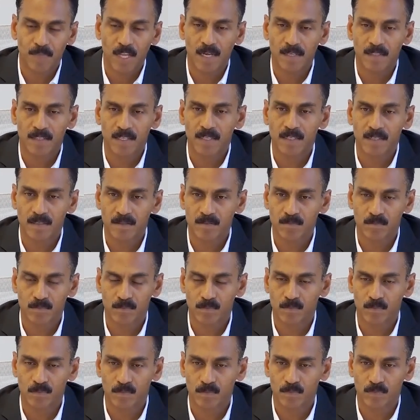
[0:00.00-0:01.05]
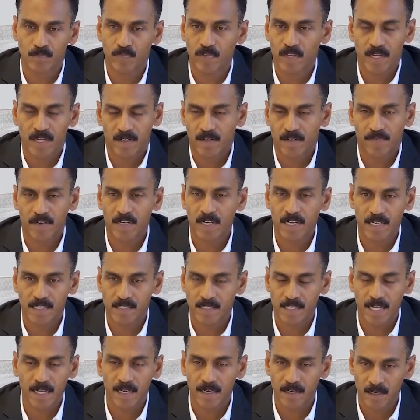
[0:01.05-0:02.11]
I think we are definitely
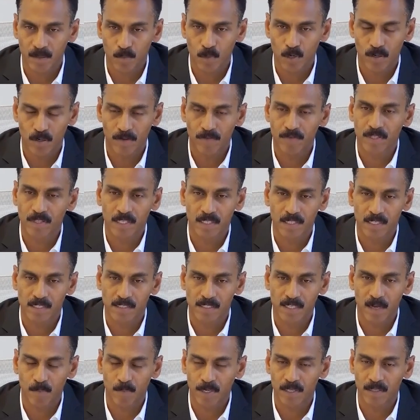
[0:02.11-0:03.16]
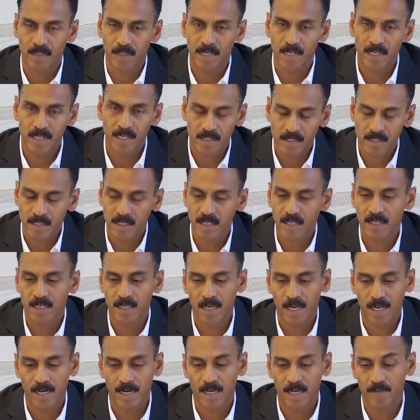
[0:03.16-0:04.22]
excited about everything that is happening in the
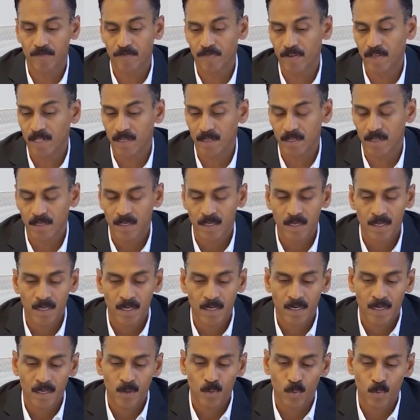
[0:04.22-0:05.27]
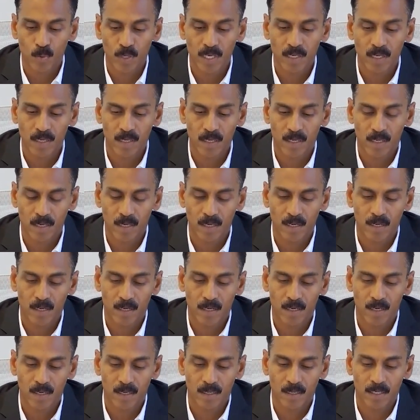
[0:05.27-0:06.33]
industry, and I feel we
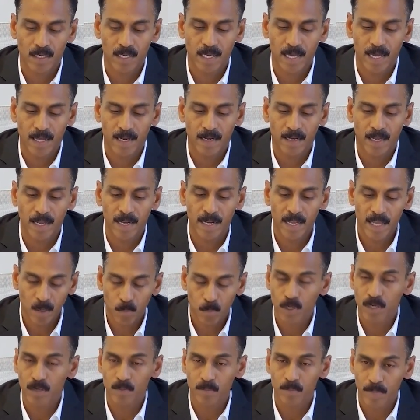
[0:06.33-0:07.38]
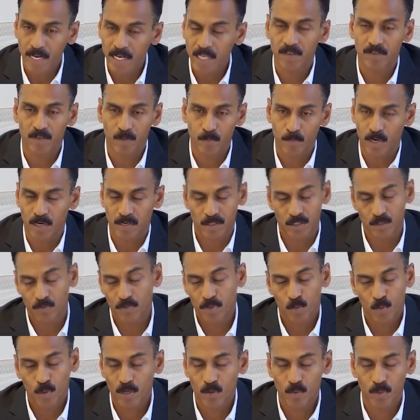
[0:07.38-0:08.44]
can enable many of the partners.
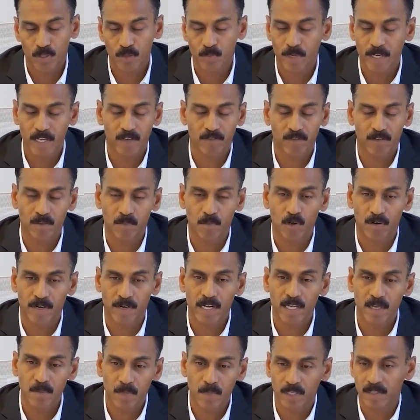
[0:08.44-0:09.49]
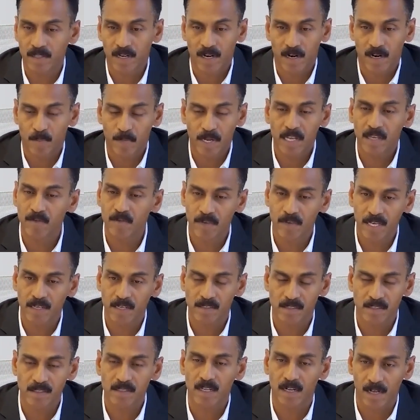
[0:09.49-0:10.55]
We work with many of them already, but there are many we
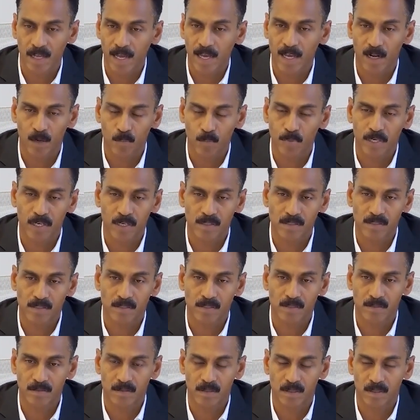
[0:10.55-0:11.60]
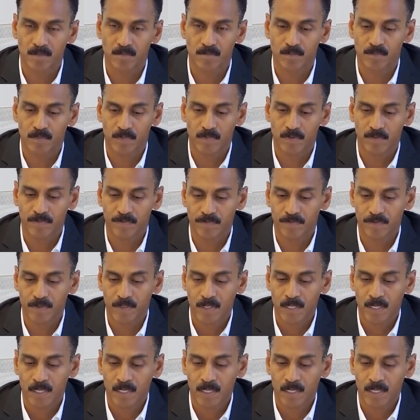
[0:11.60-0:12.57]
can still help, because if